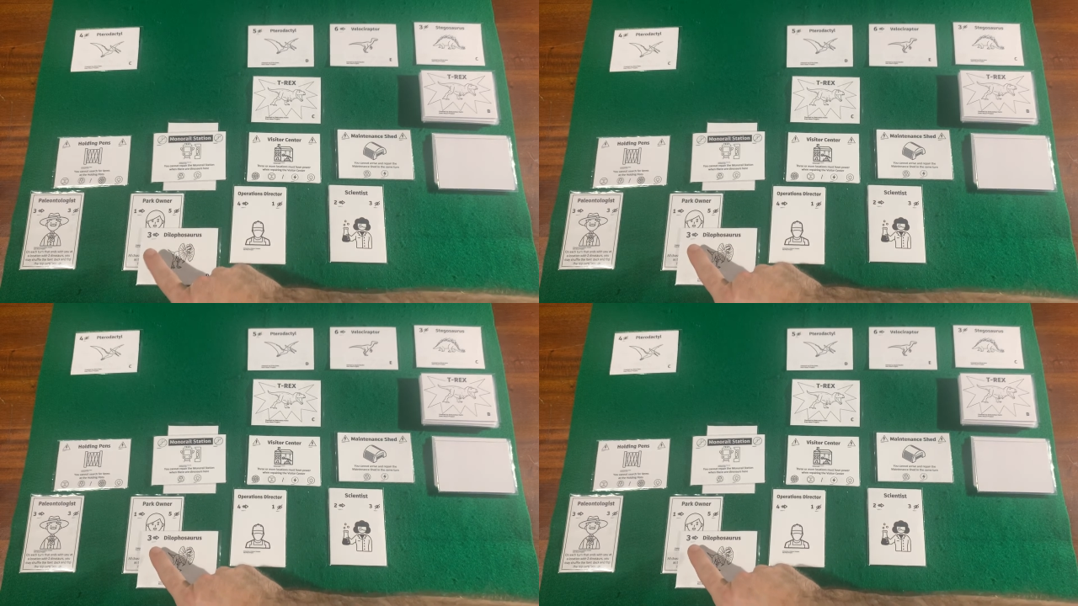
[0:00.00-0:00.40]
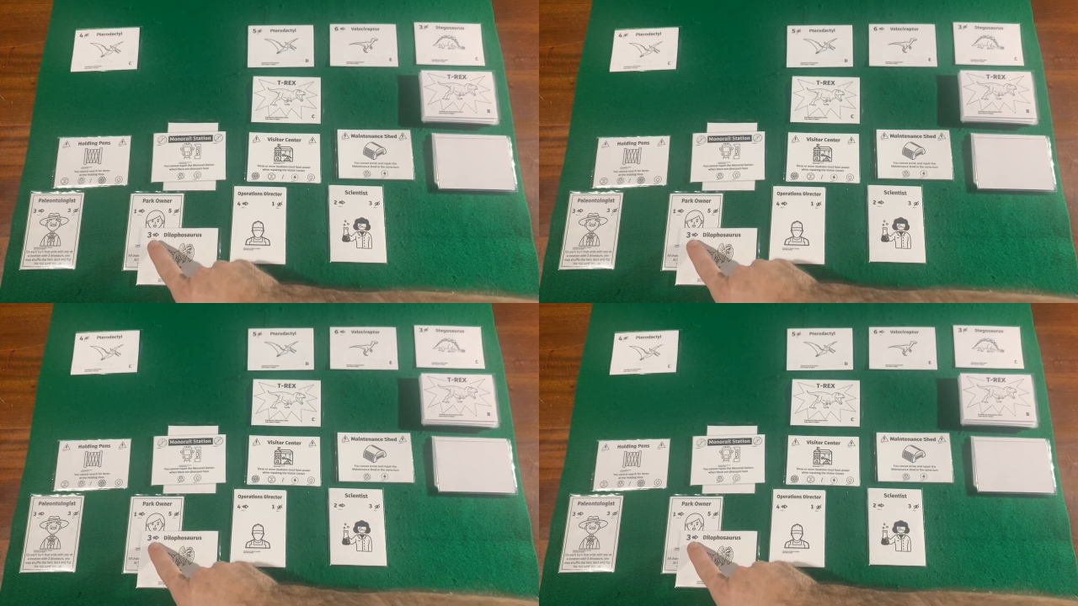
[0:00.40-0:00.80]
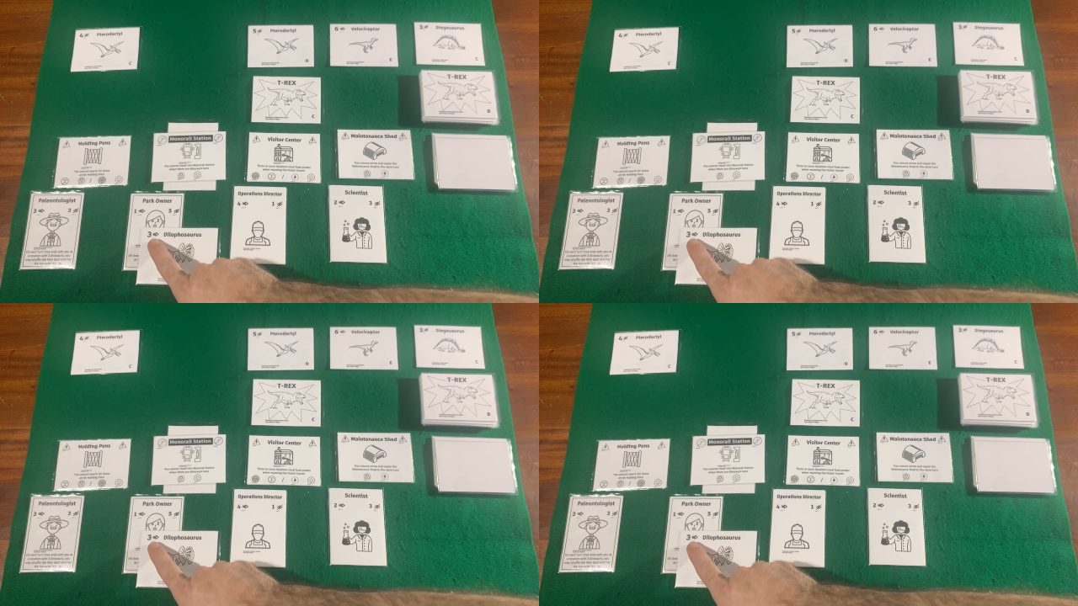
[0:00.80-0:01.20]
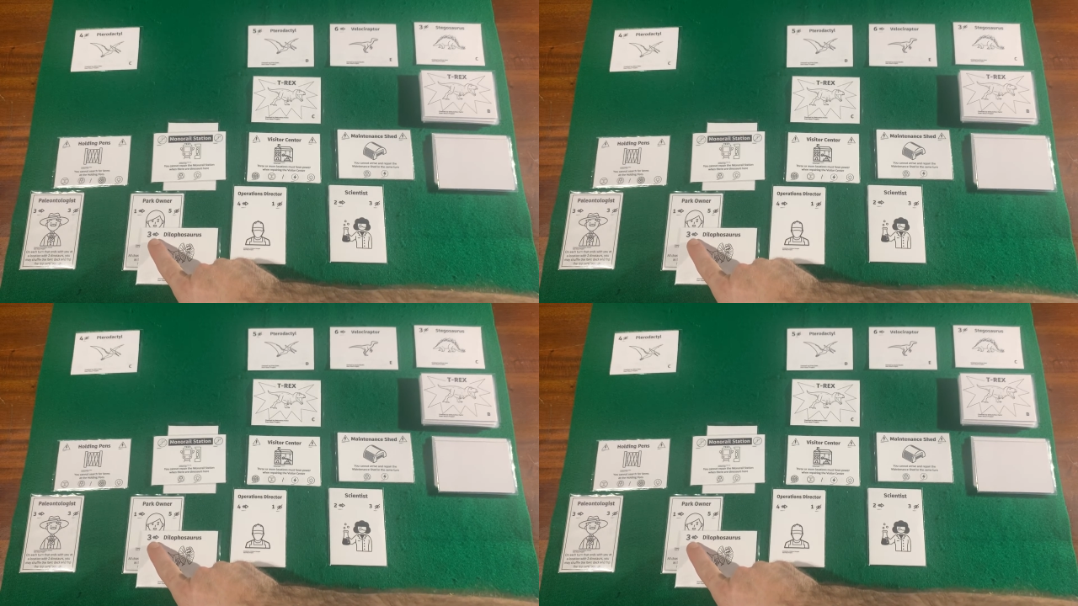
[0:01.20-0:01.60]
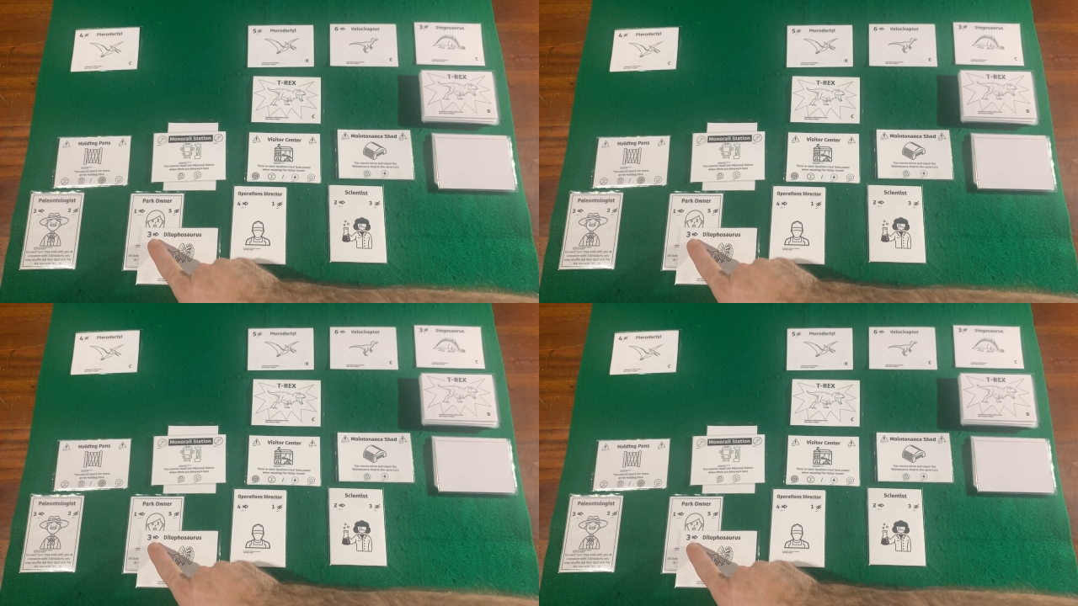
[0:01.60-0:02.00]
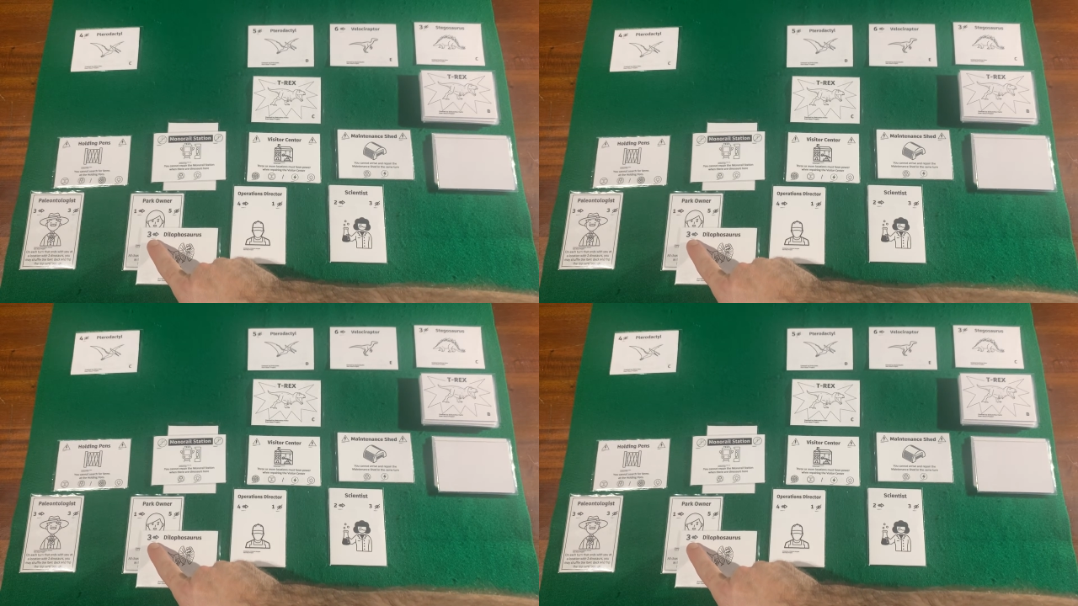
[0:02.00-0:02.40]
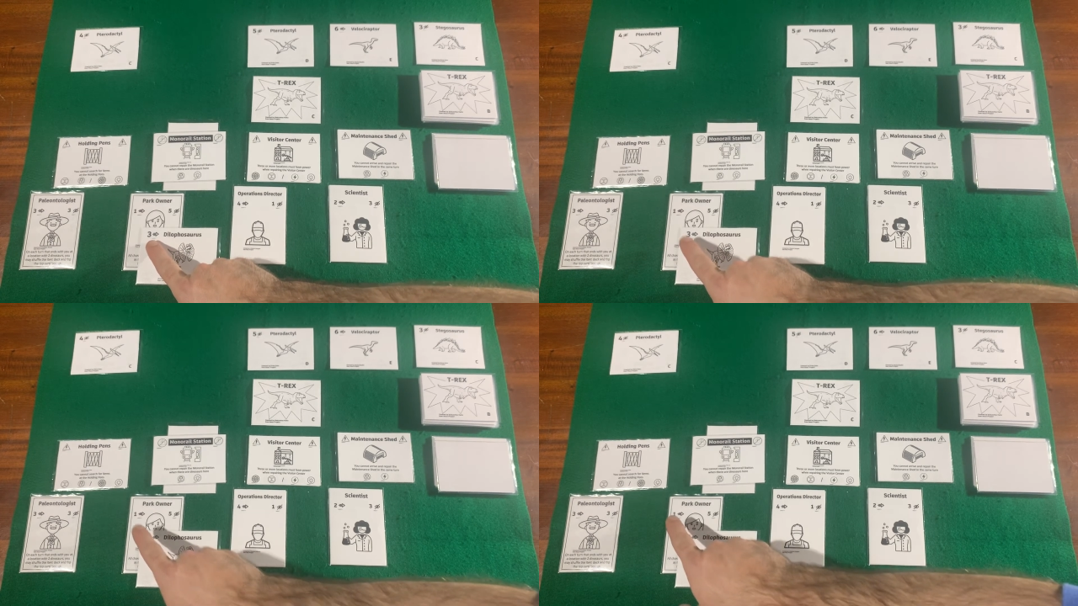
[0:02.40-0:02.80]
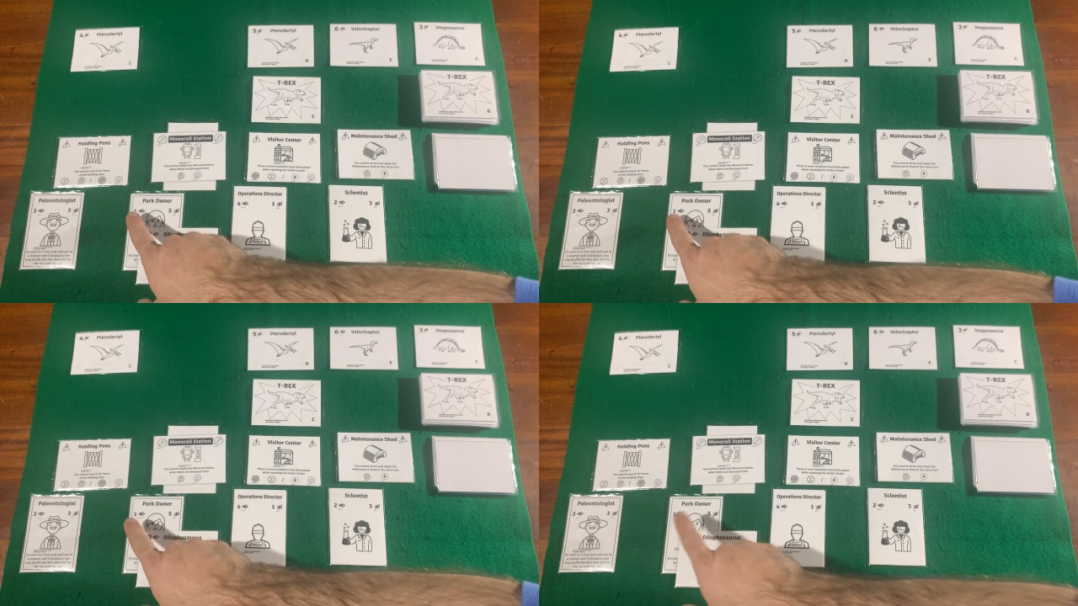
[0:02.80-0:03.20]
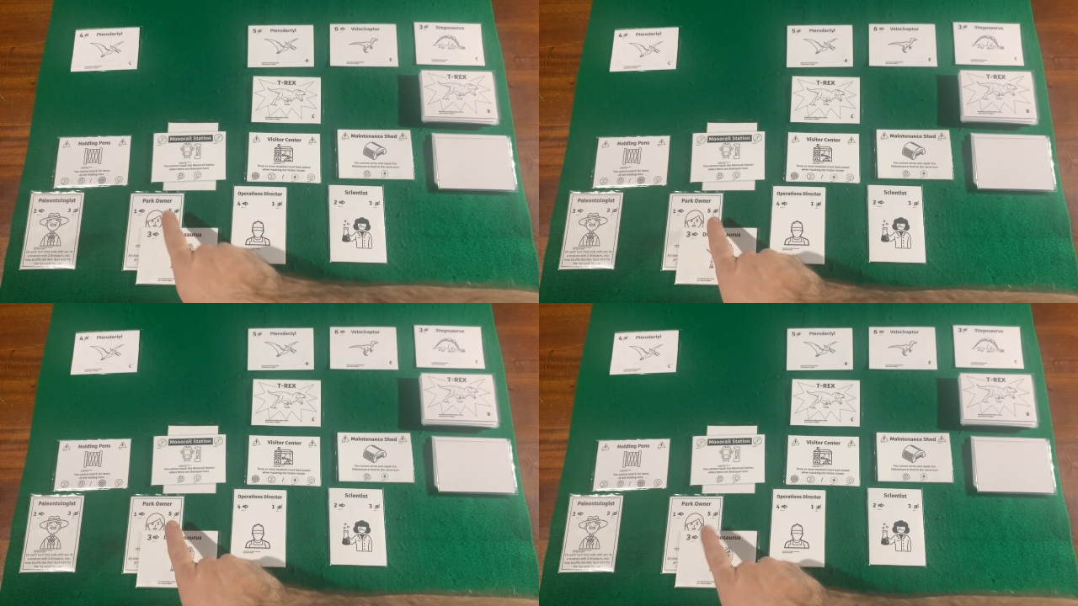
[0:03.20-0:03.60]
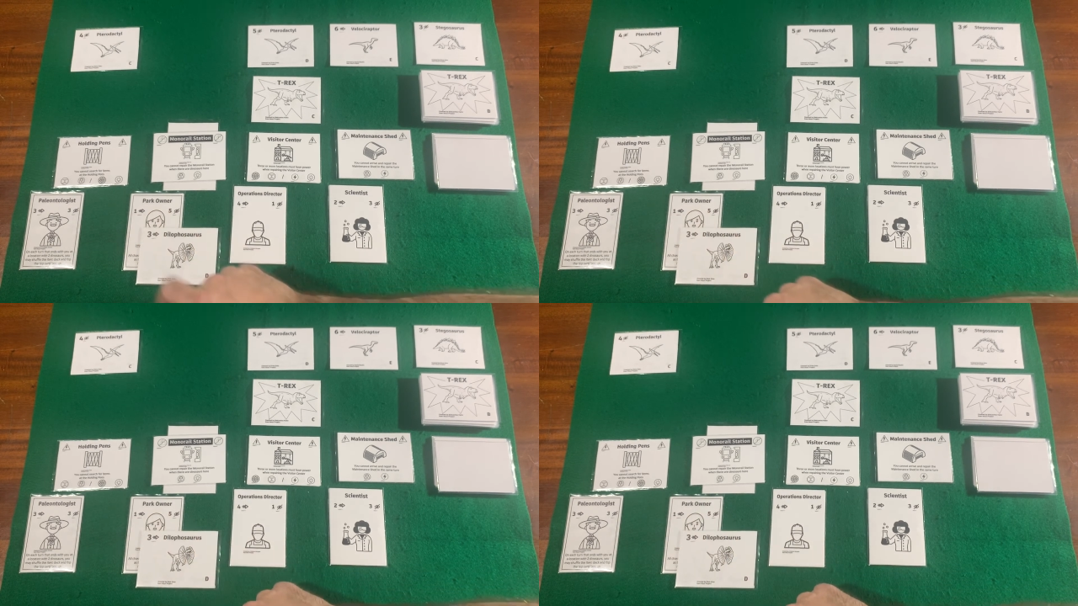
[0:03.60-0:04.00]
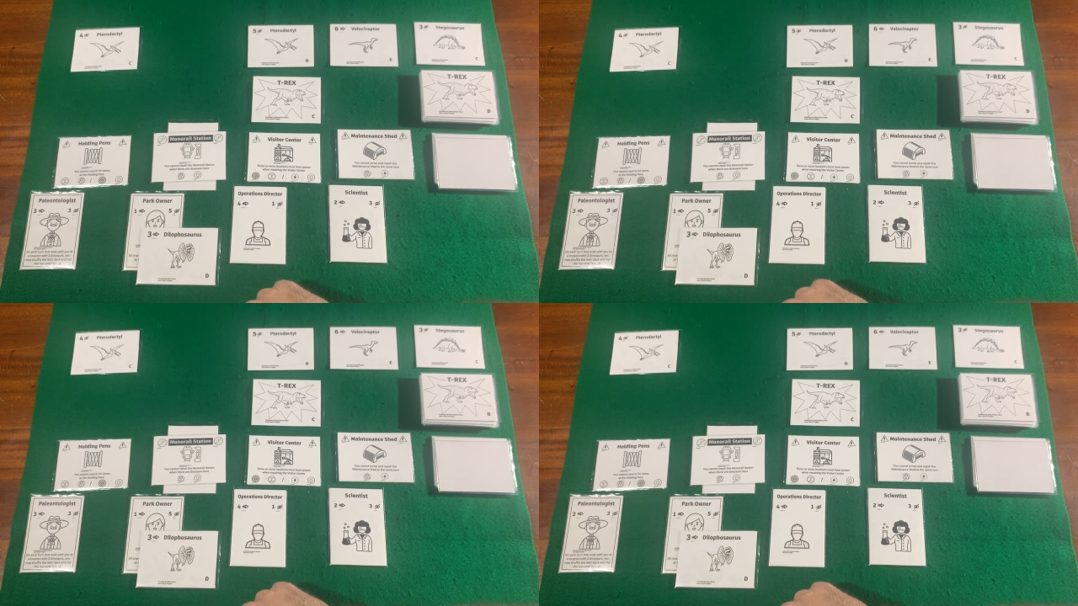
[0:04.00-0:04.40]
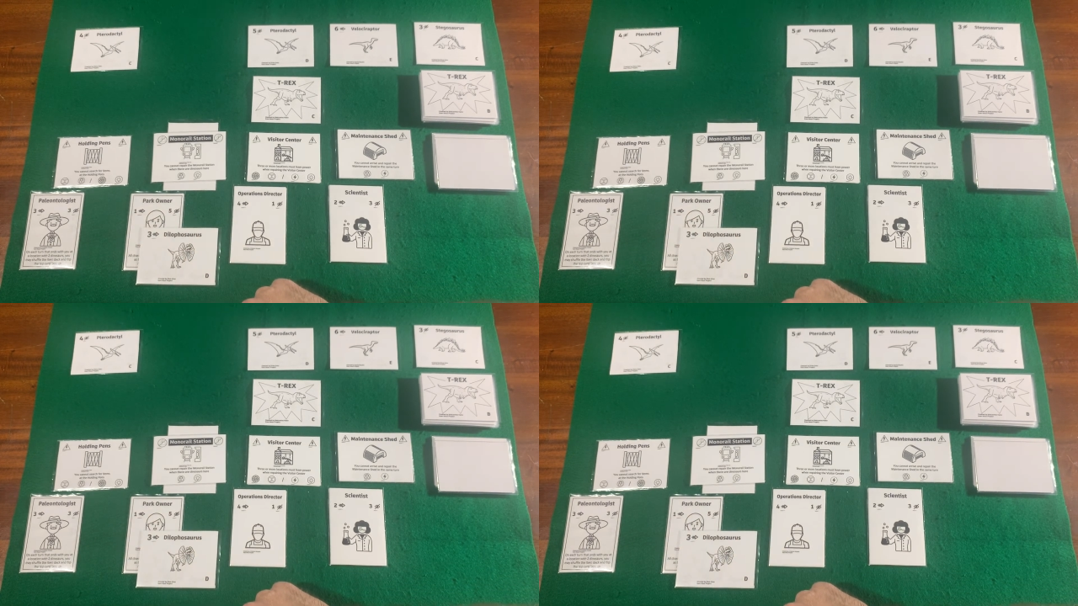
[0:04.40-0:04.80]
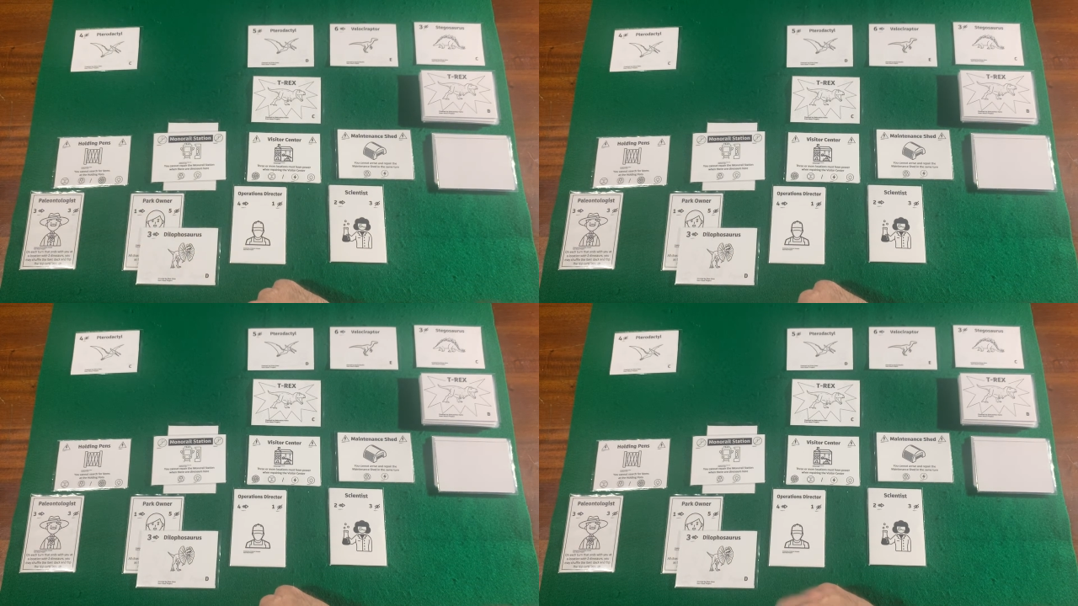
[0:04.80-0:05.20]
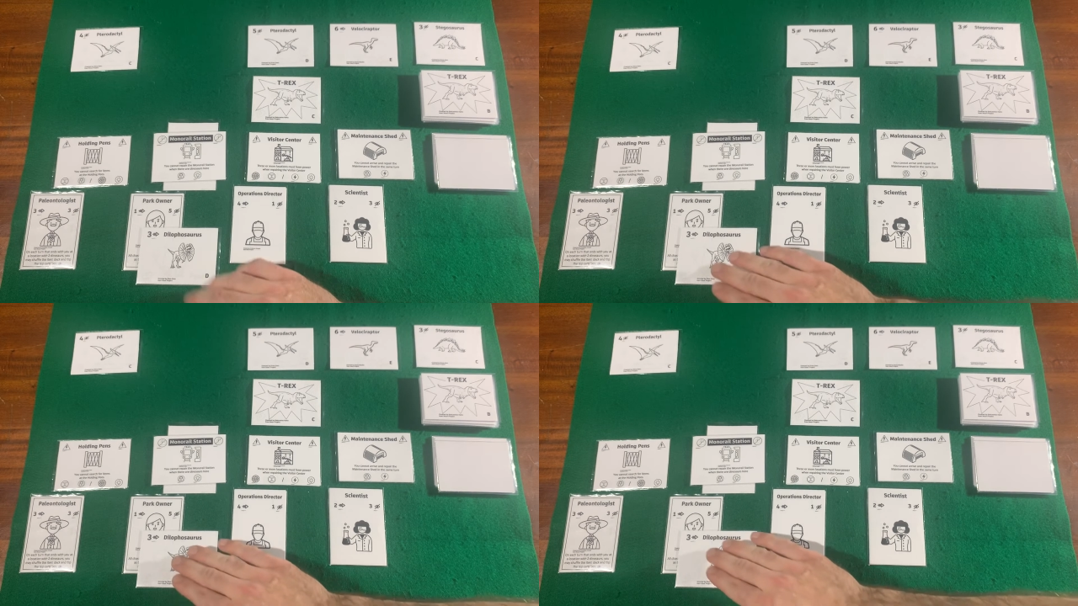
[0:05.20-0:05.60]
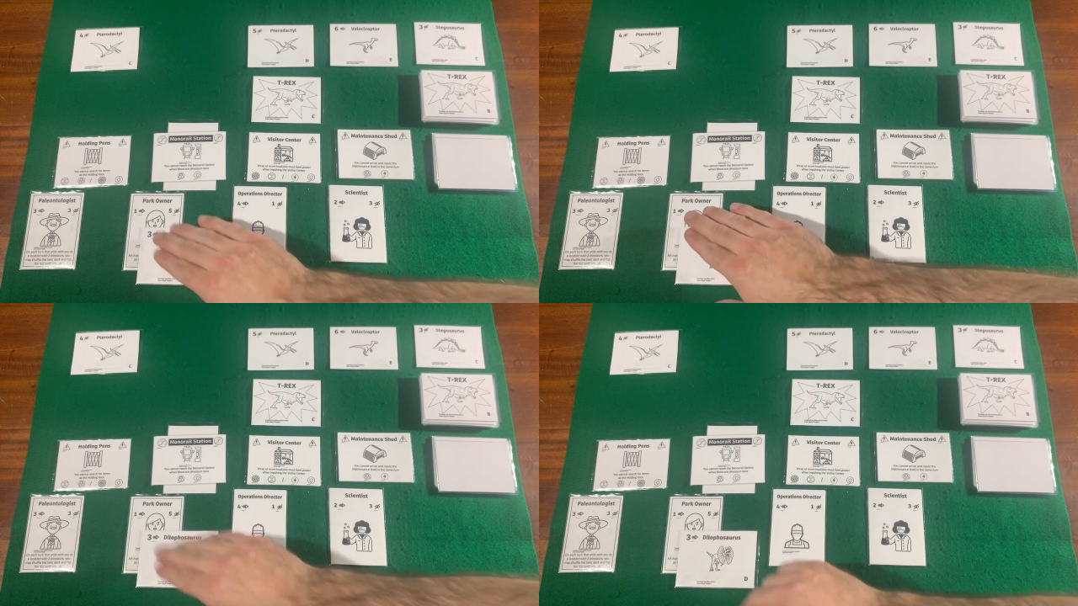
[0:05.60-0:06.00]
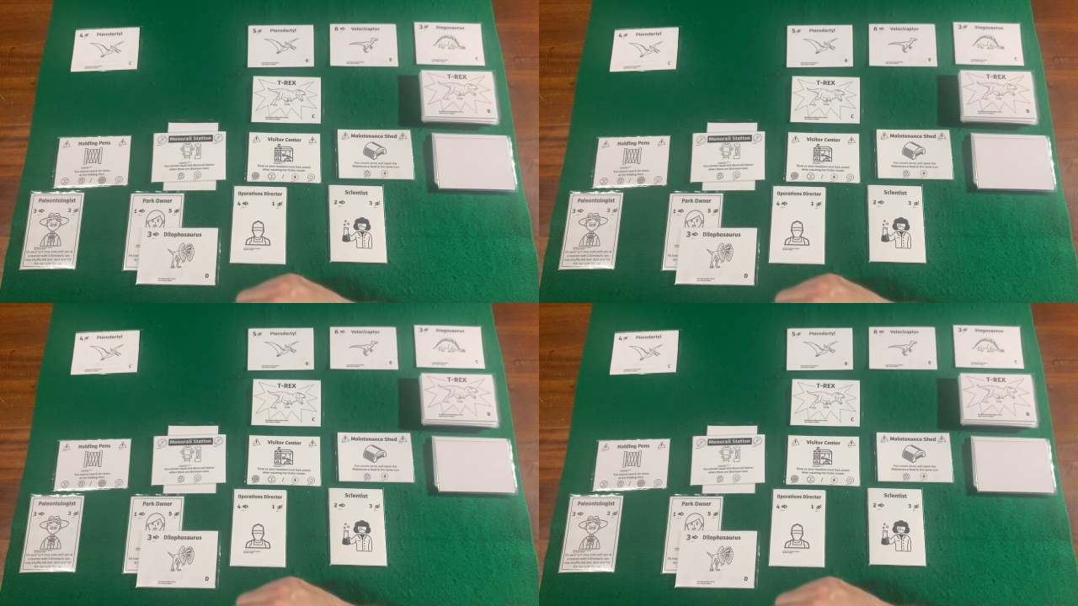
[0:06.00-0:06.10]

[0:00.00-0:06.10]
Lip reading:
[unreadable: no face in view]